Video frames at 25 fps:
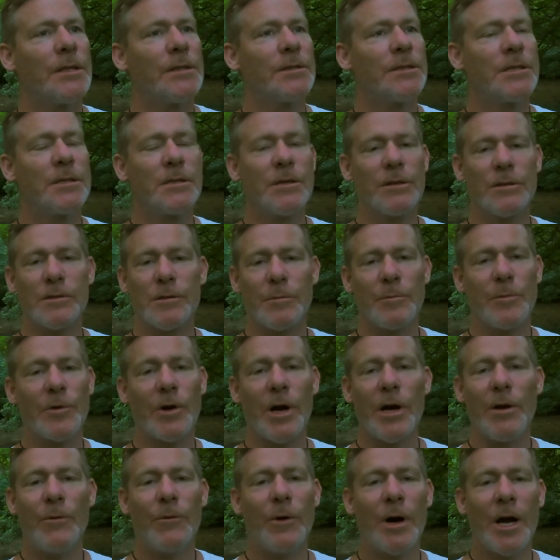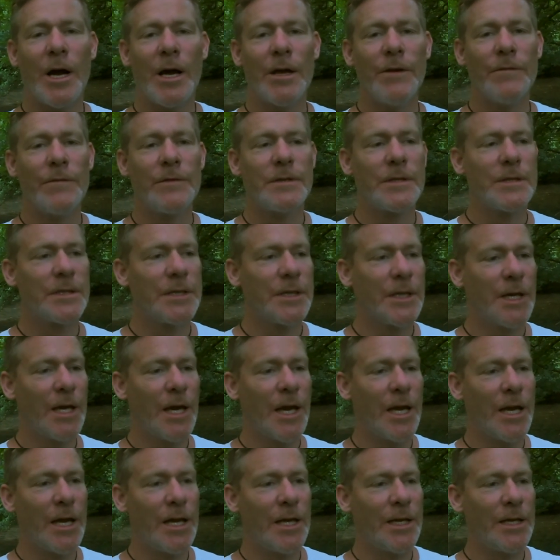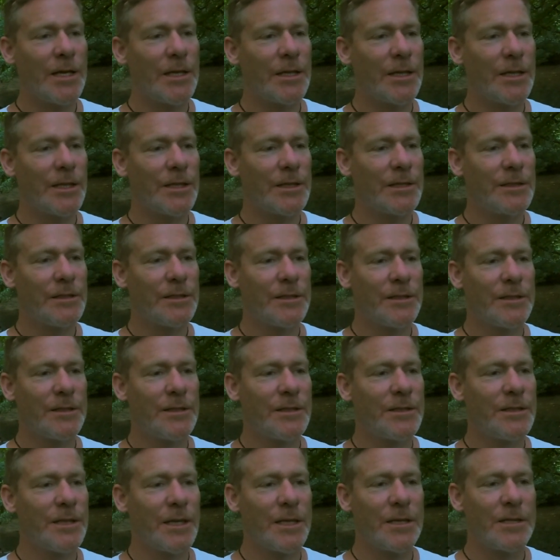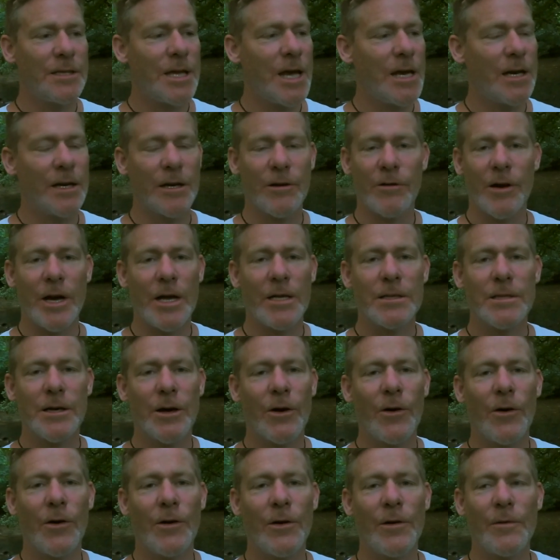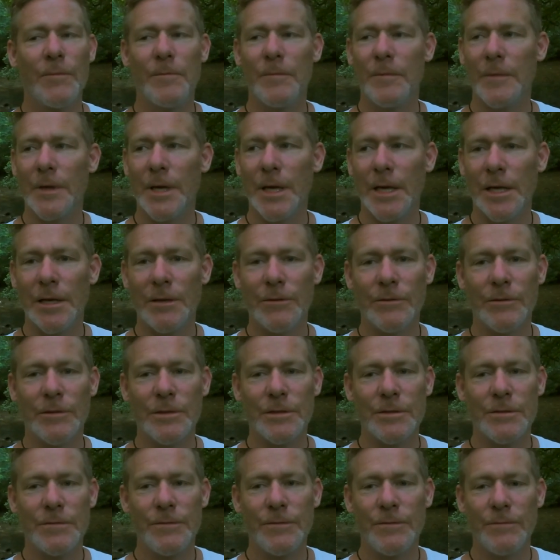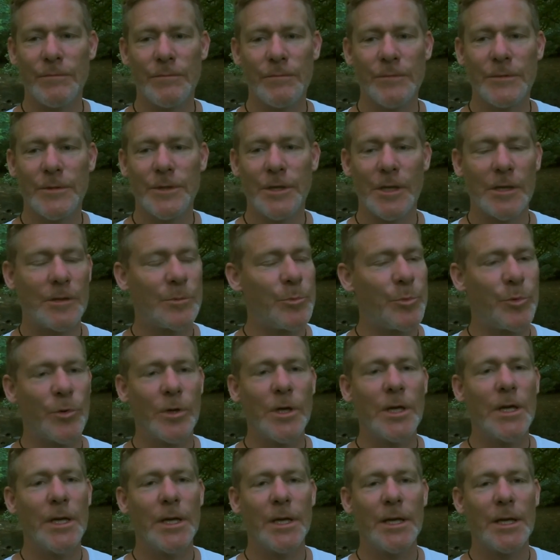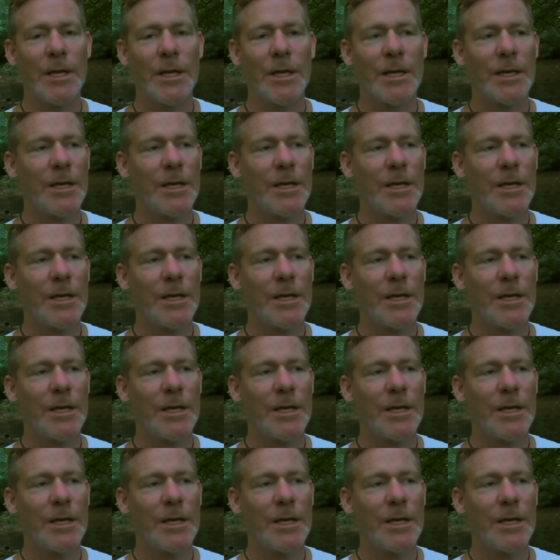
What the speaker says: just got some great waves and just had a great time, and it was just brilliant.